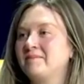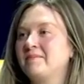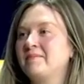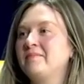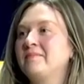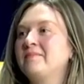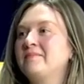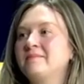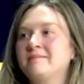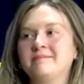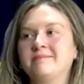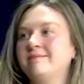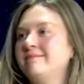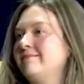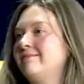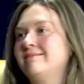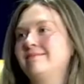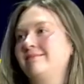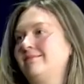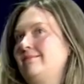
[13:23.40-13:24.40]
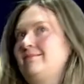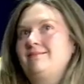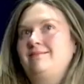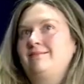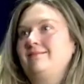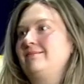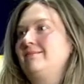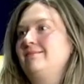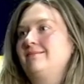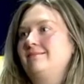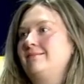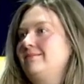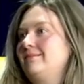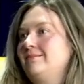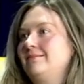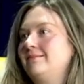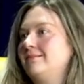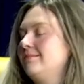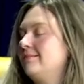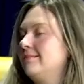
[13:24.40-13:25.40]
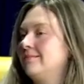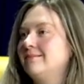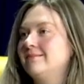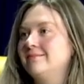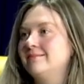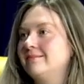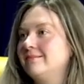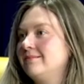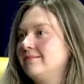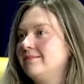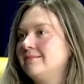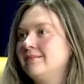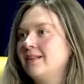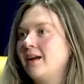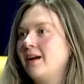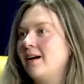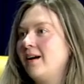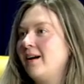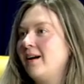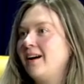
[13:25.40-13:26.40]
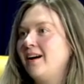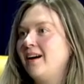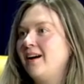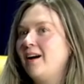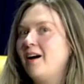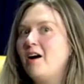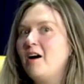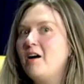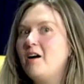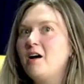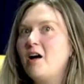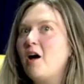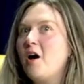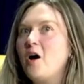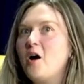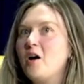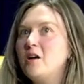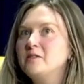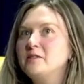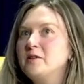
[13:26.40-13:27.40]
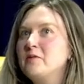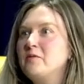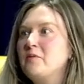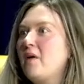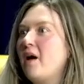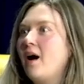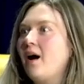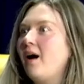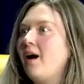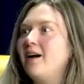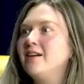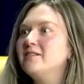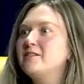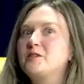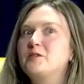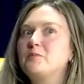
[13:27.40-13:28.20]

But we're multi-dimensional beings. We could do it all. We are doing it all.